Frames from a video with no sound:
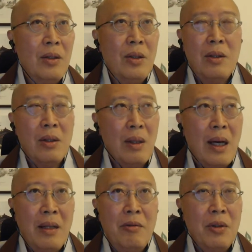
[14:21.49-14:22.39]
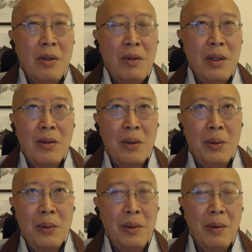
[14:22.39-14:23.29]
she's hundreds of years
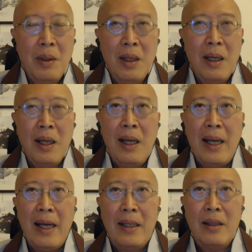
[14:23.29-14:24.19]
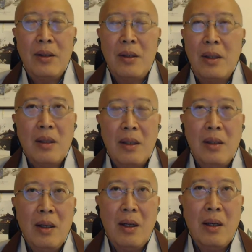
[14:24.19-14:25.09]
old. And then she says,
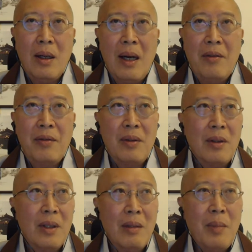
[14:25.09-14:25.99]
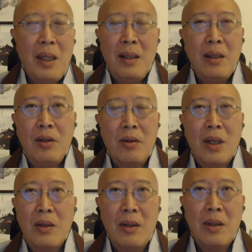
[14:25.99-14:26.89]
I've done many things to
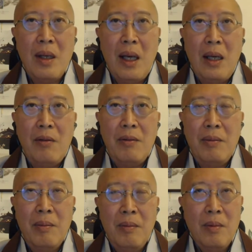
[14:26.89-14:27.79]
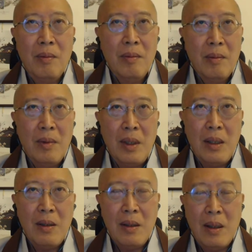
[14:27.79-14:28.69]
try to save
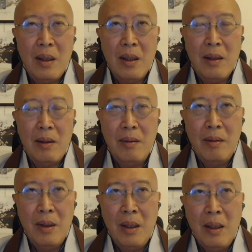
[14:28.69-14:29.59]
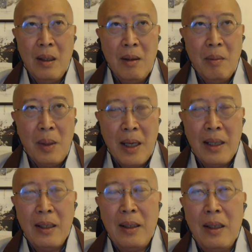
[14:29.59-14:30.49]
this
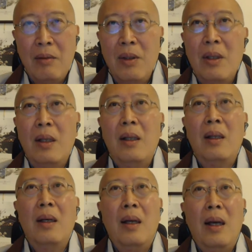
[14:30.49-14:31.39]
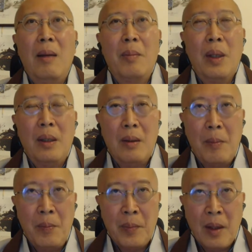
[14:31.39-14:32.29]
planet and everything.
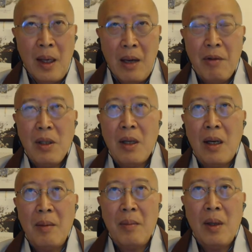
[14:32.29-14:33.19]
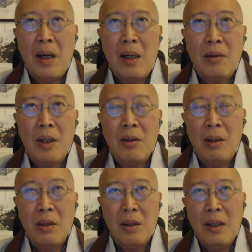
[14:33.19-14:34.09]
But every time I try
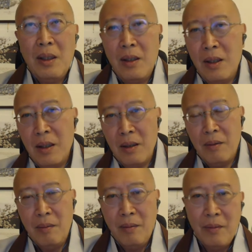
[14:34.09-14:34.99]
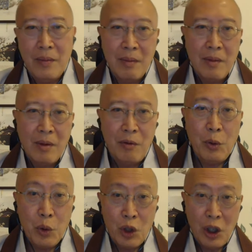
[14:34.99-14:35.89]
to look in the
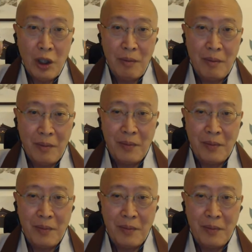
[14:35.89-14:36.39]
future,